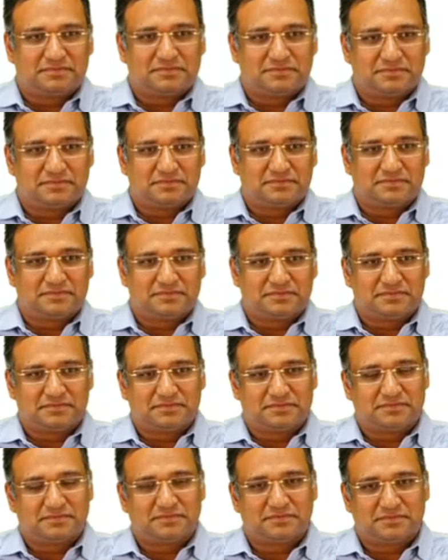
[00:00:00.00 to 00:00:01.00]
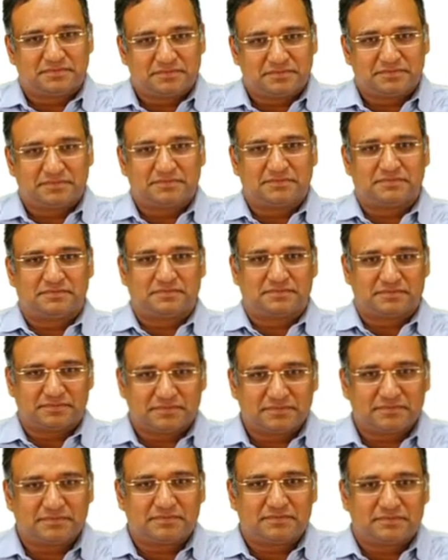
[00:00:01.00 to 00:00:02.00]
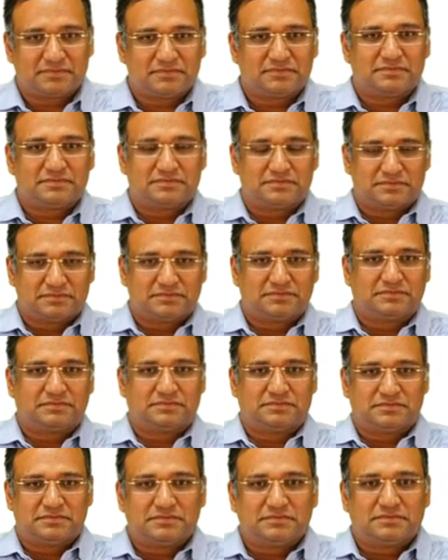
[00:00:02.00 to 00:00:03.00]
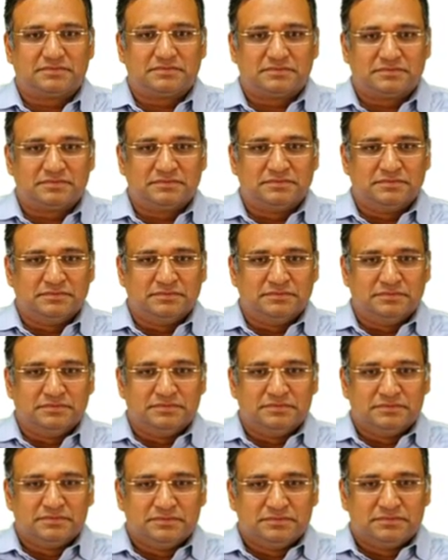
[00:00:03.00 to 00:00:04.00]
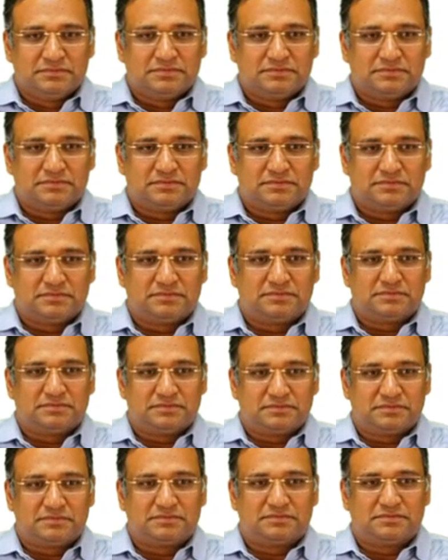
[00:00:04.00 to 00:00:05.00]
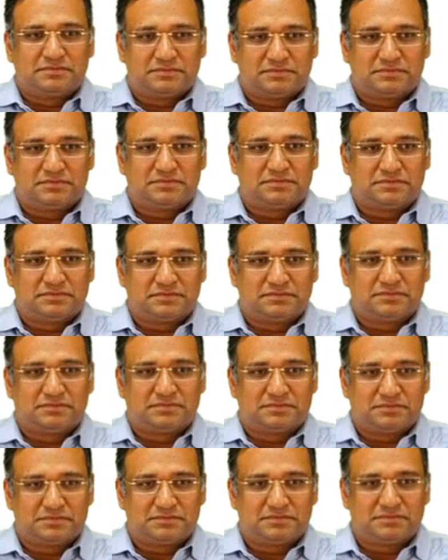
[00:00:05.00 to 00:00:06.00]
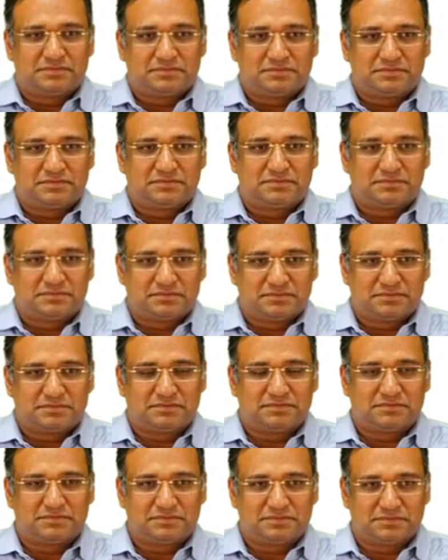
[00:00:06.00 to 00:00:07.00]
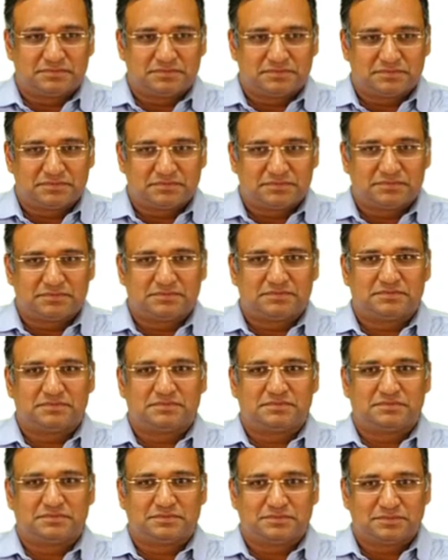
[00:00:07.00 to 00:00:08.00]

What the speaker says: No words are spoken by the person on screen.